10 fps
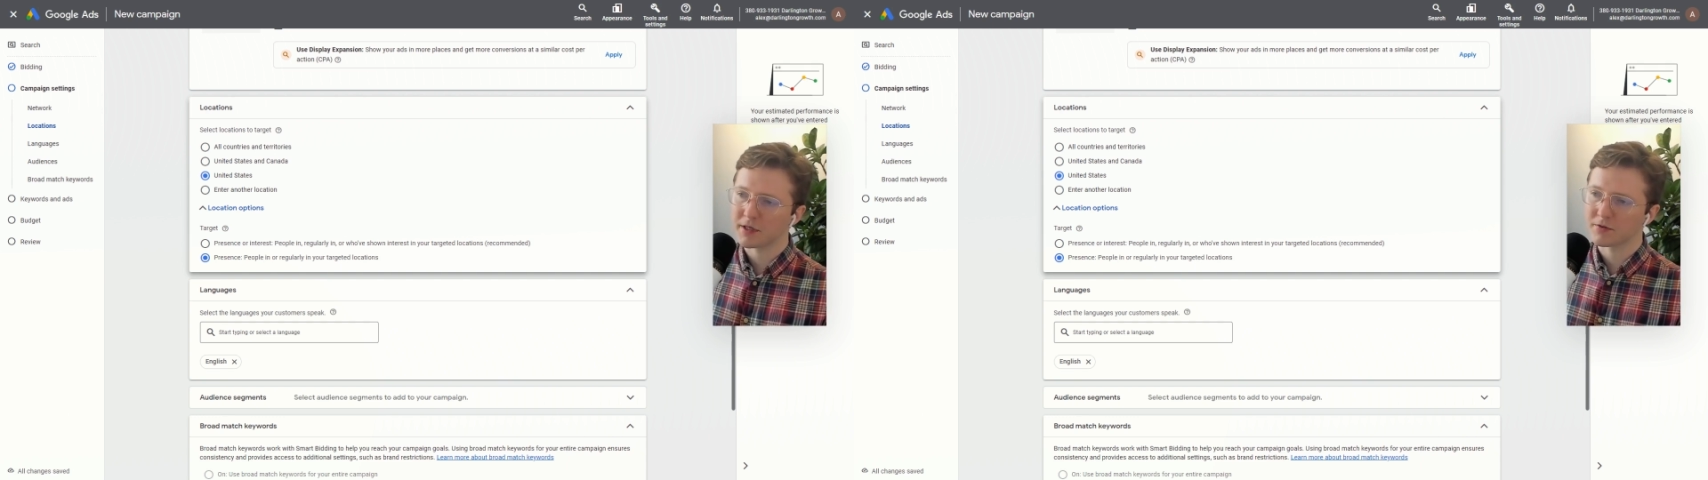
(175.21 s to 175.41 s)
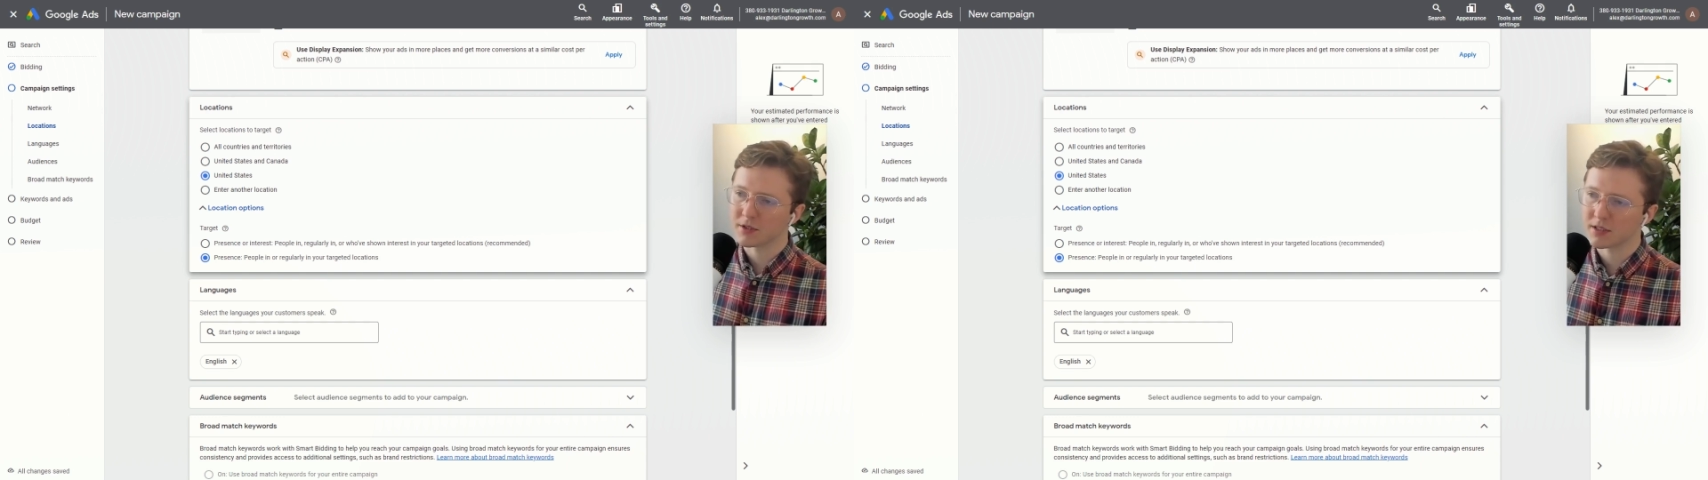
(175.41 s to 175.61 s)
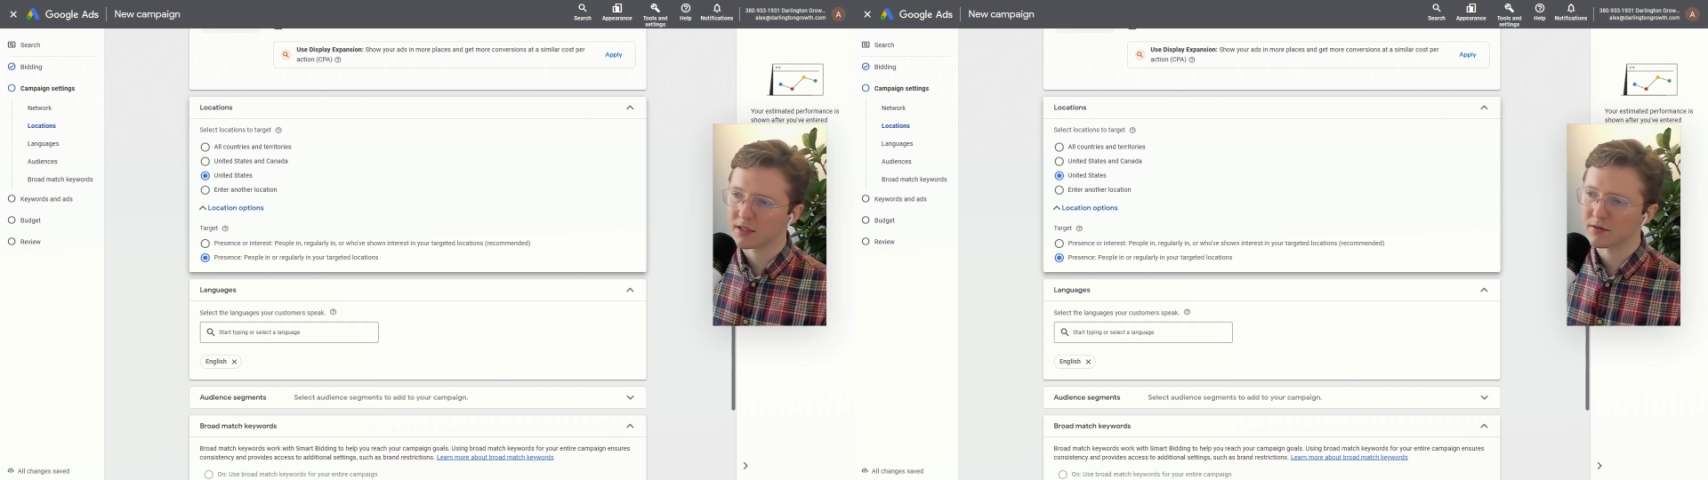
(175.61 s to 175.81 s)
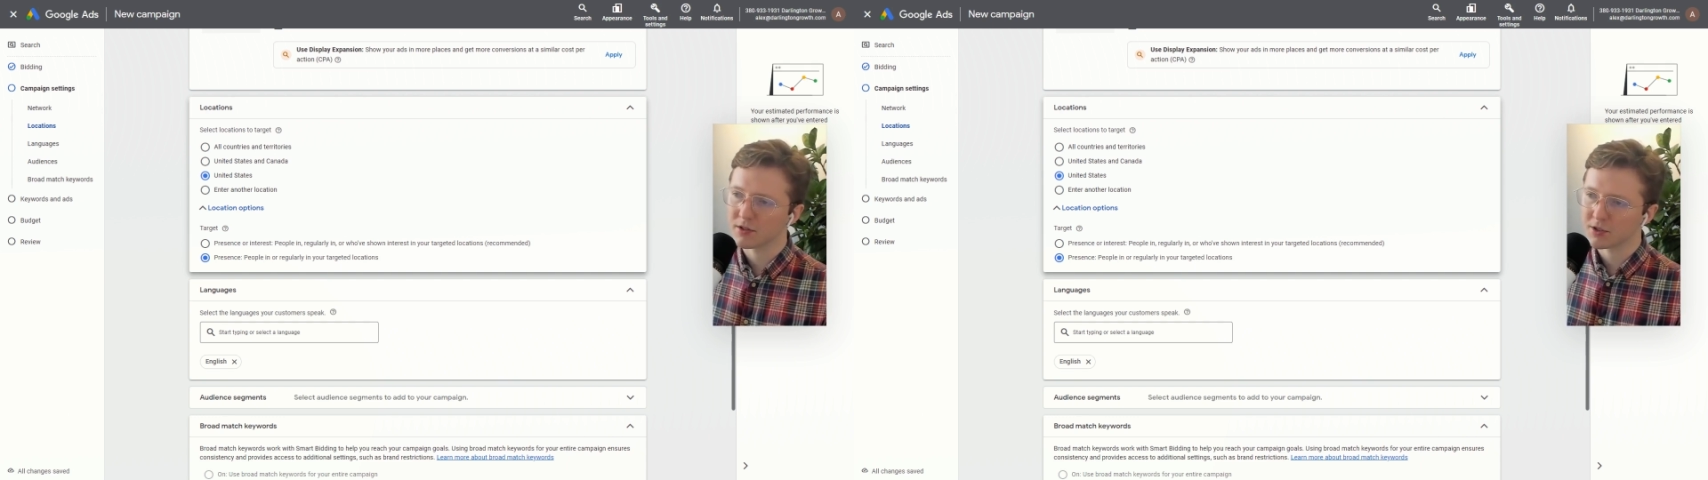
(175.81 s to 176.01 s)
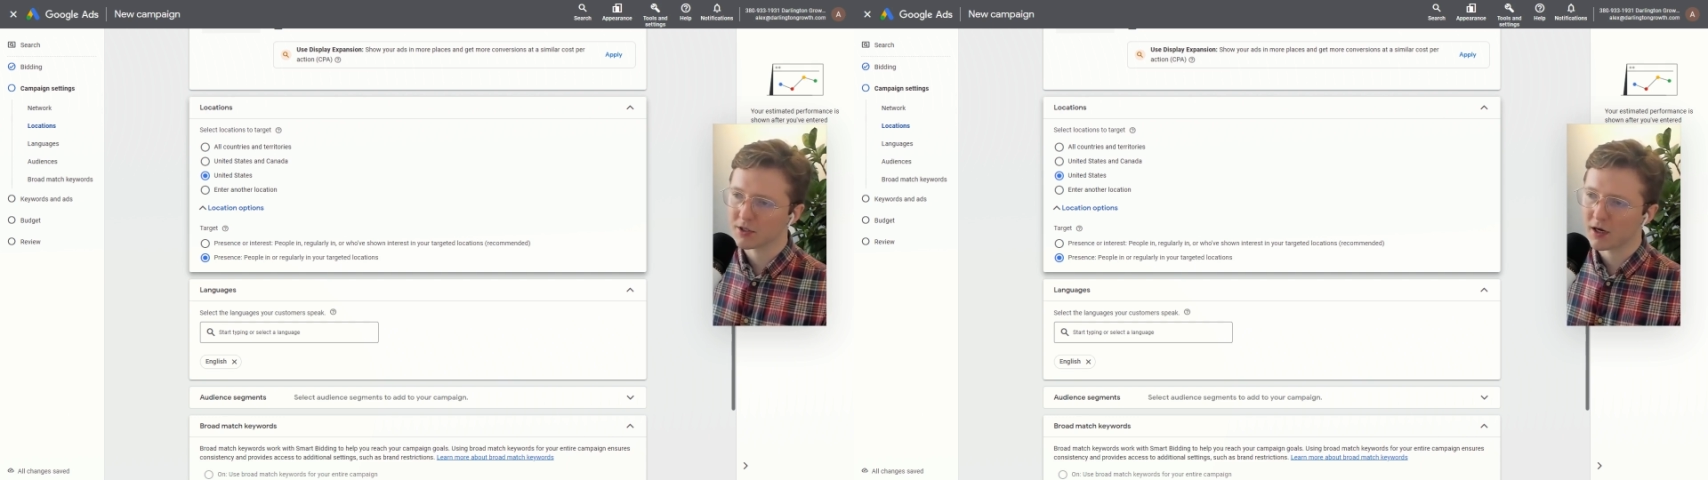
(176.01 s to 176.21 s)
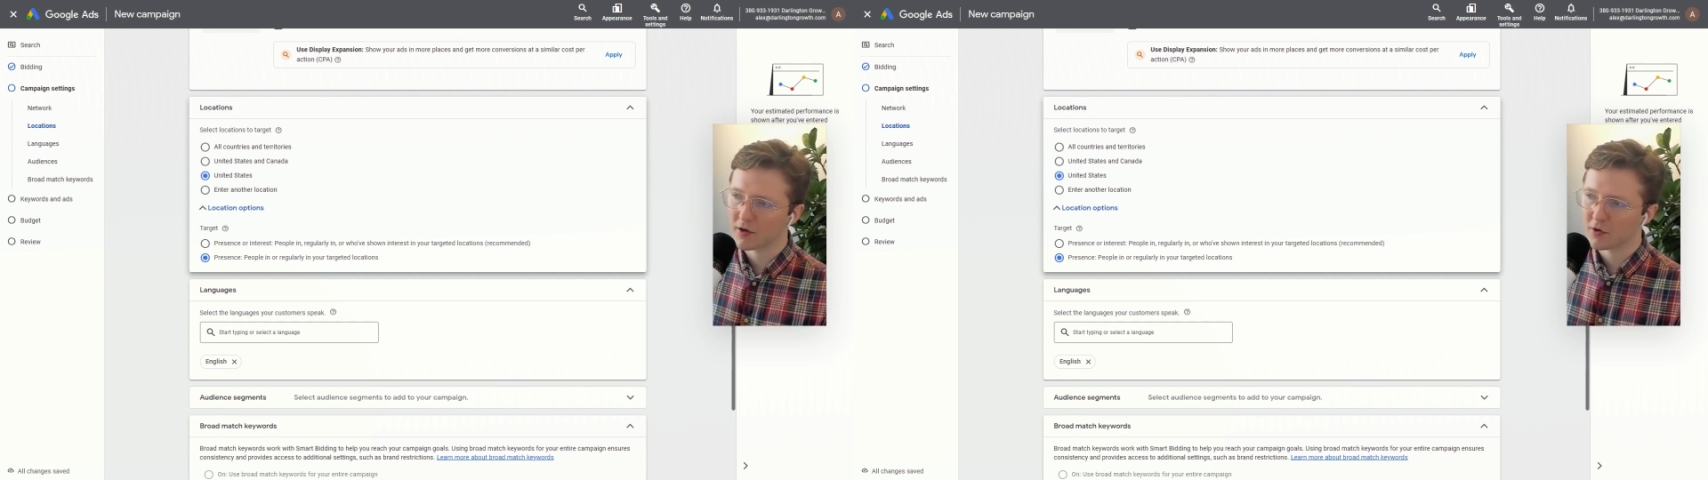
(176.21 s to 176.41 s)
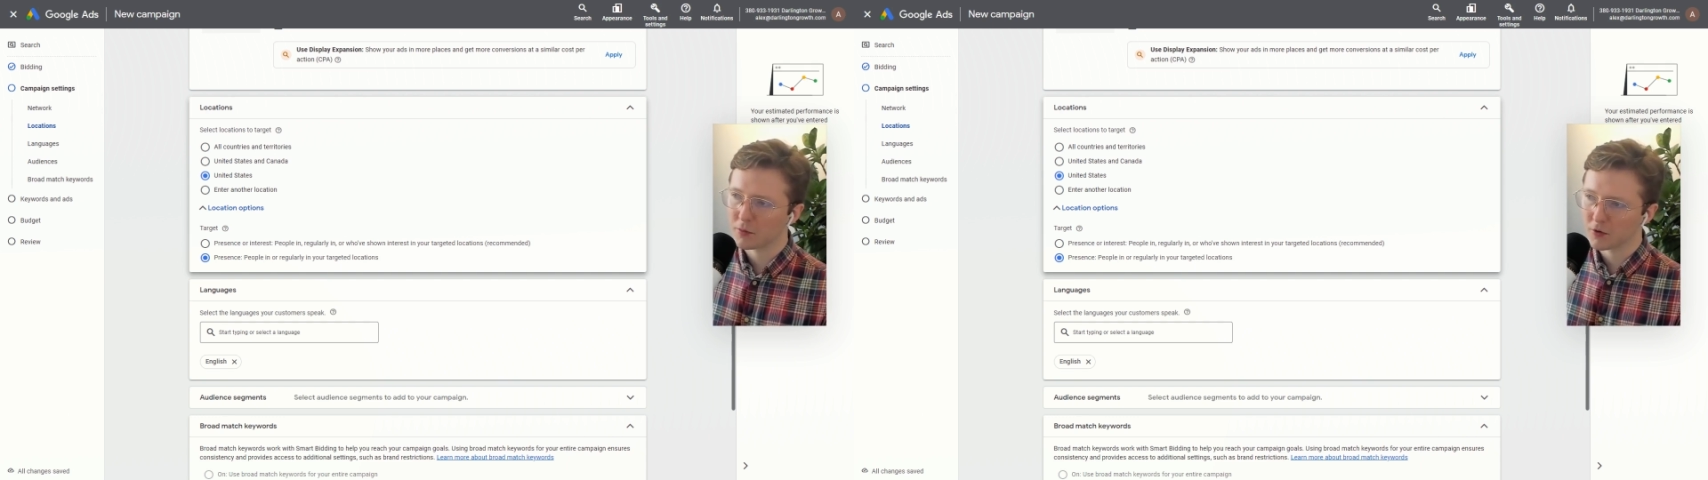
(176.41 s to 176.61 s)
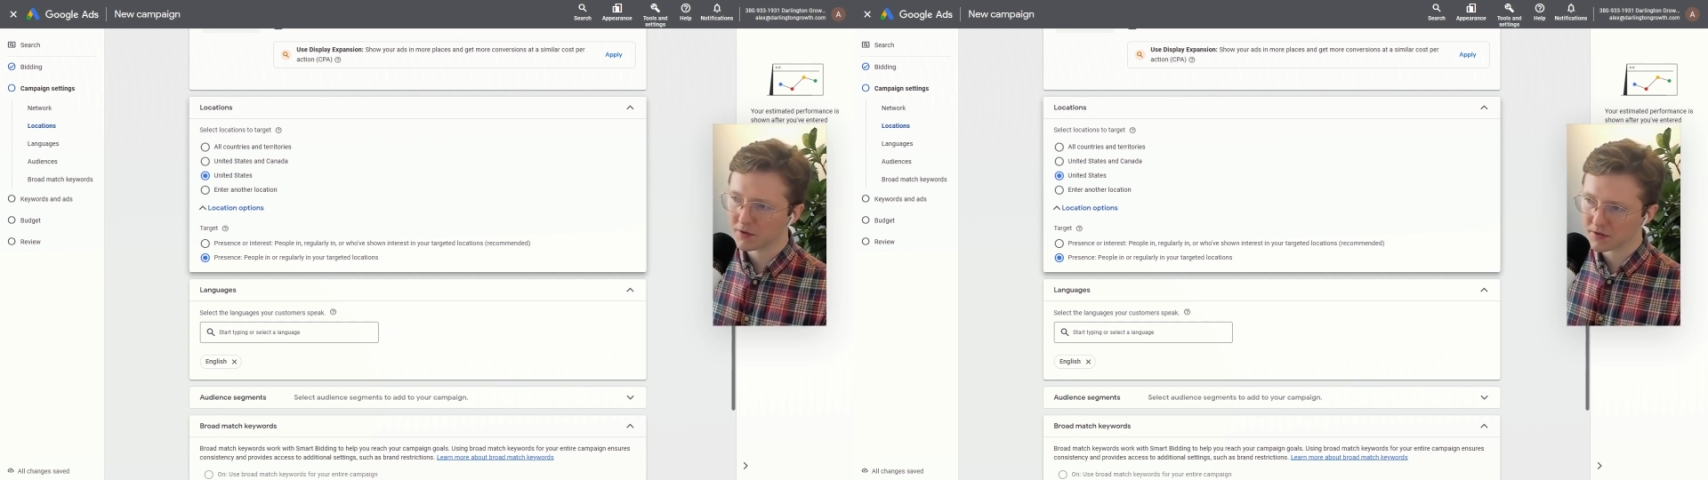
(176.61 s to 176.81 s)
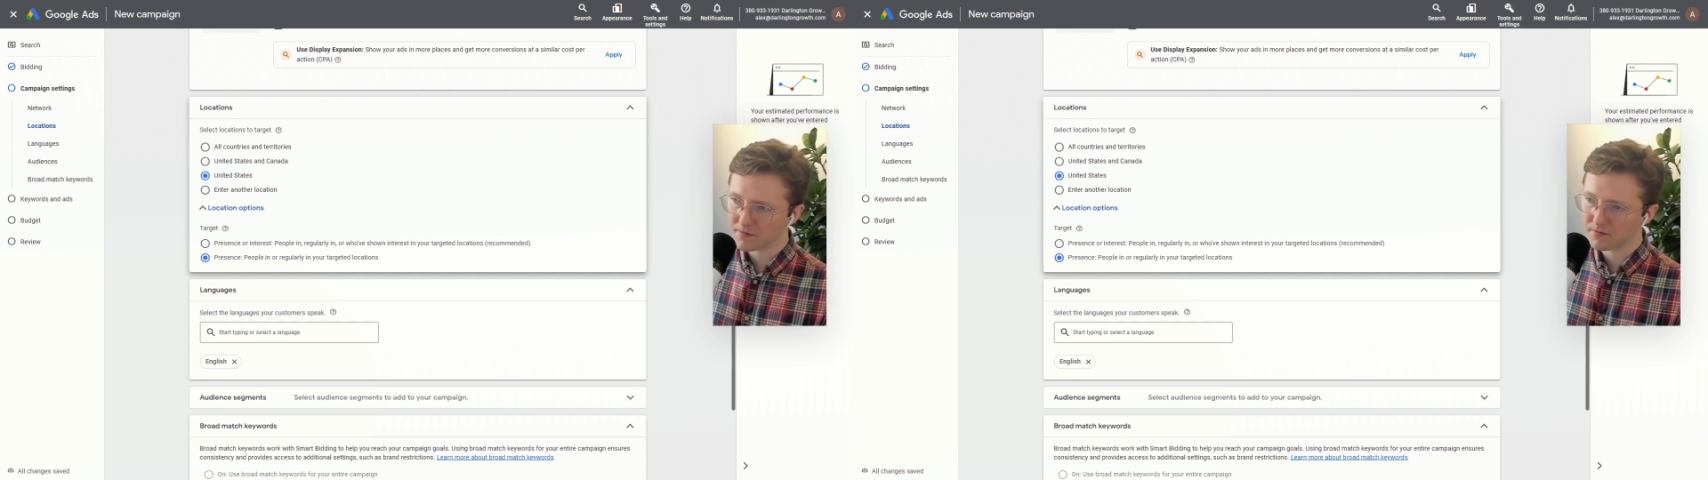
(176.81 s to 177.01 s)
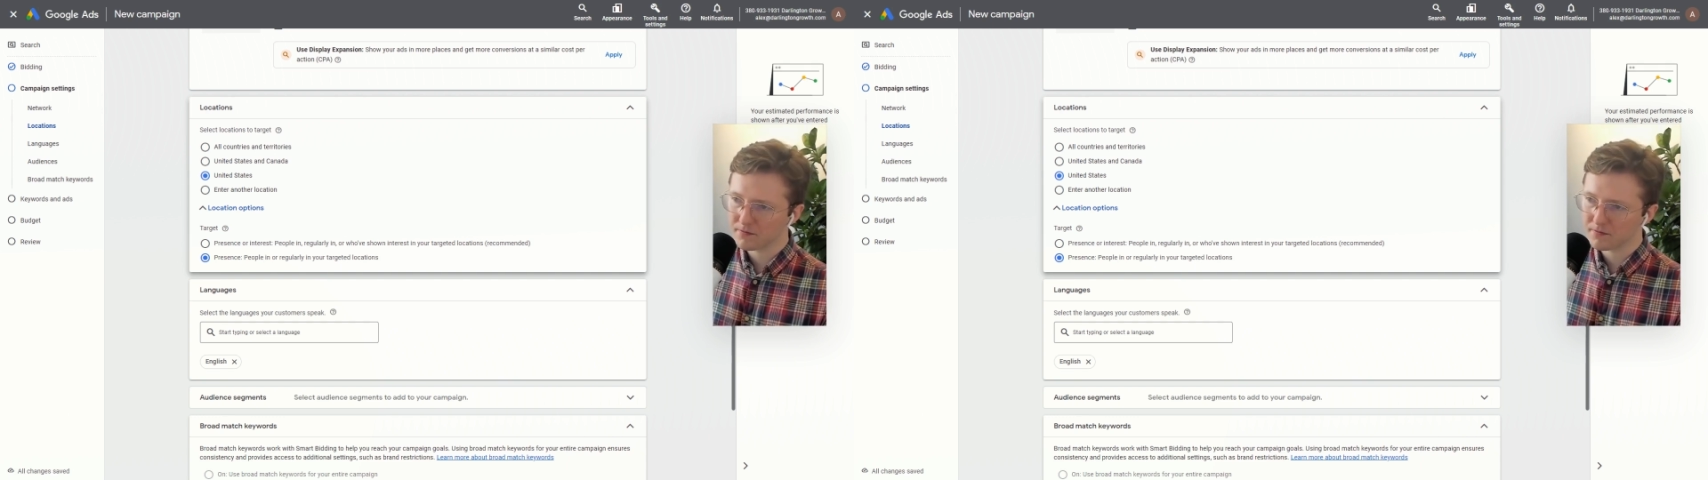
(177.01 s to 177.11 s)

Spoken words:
interested in the Chicago Bulls.